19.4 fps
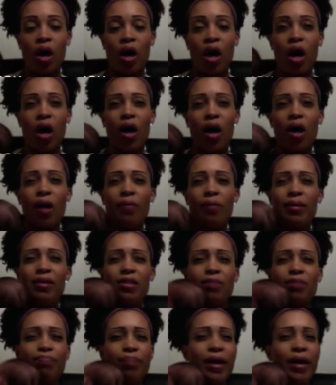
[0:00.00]
has
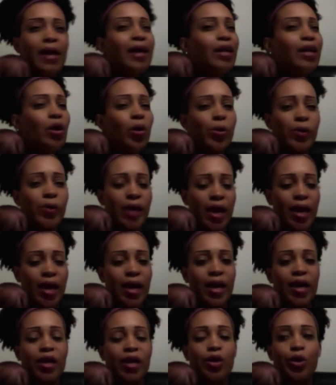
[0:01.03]
been
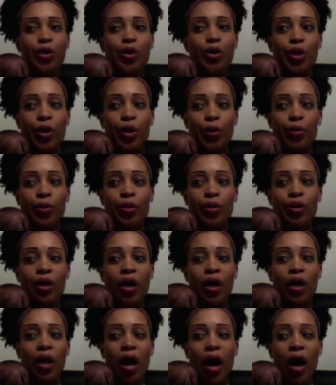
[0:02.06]
okay.
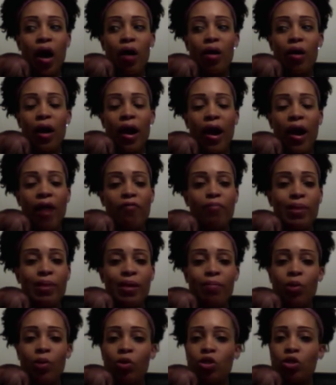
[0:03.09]
I have been
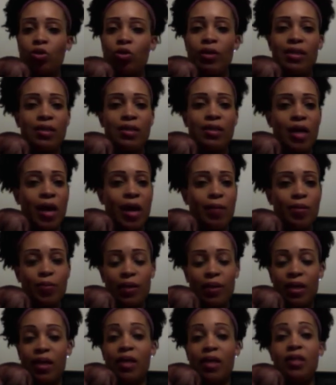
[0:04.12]
emotional at times
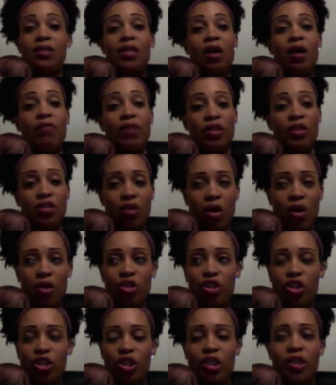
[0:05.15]
because of
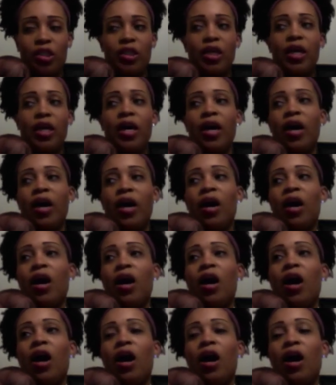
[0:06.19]
exhaustion.
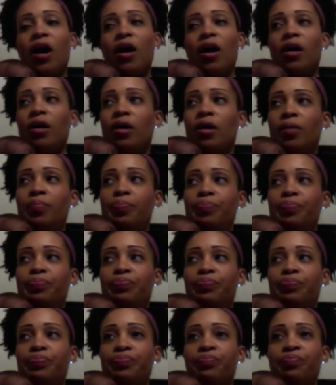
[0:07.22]
I
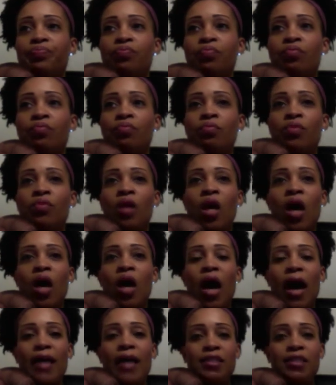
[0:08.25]

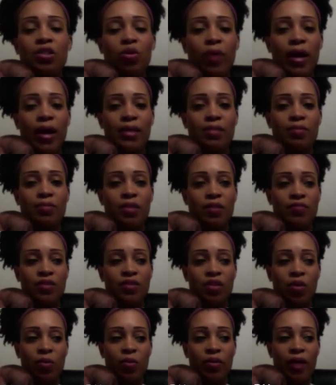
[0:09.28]
still had some stuff to
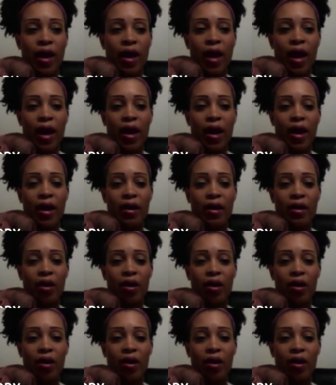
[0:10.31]
deal with. I had